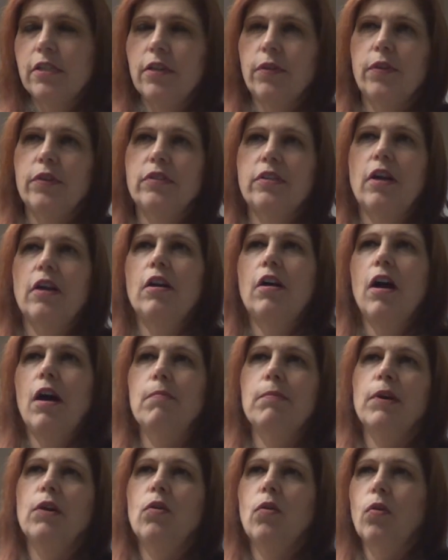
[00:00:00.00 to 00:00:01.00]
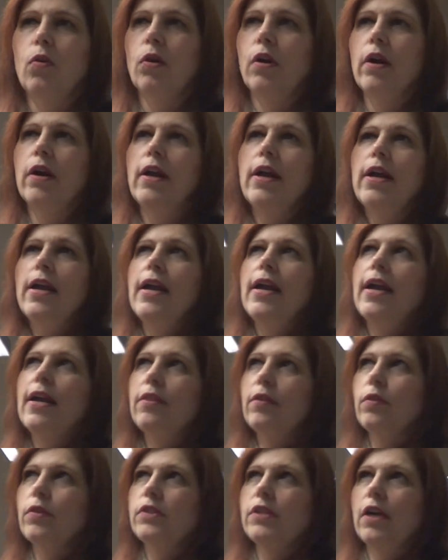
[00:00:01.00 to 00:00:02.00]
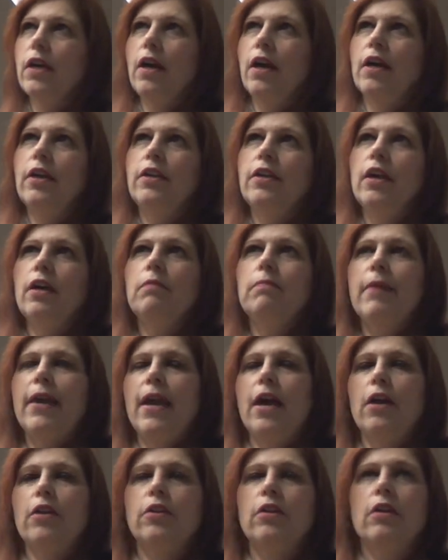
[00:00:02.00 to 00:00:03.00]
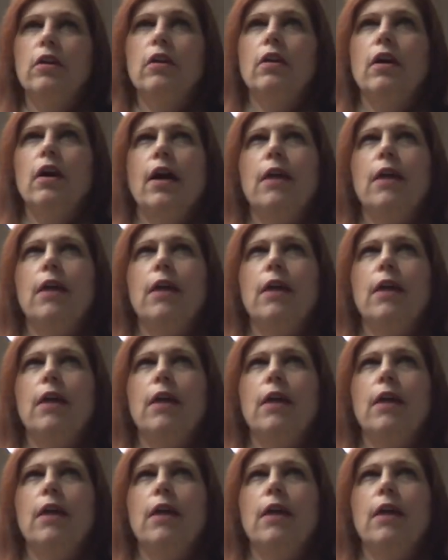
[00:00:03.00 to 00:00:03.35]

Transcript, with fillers: series on Common Core, and there was a, a young man,